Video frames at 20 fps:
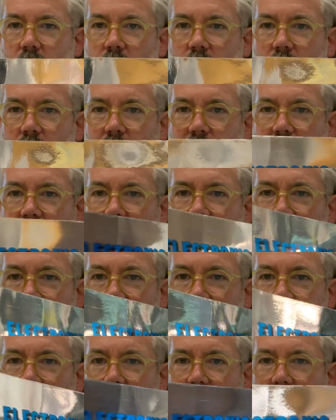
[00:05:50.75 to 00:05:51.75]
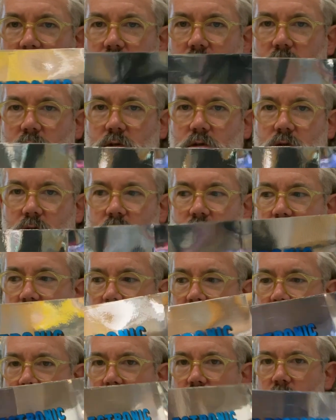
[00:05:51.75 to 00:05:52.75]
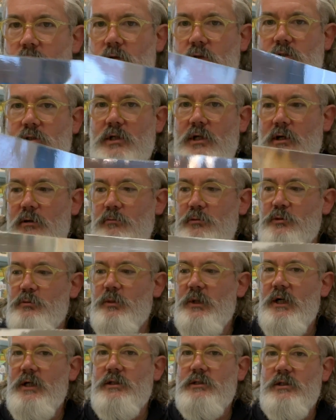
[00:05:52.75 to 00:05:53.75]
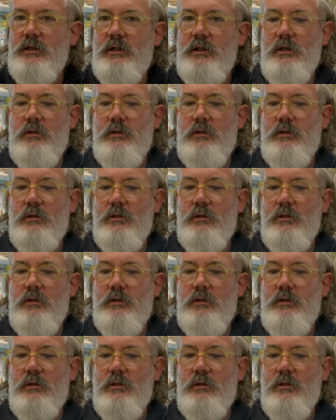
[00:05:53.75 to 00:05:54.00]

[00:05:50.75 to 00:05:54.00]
I think that looks 100 times better.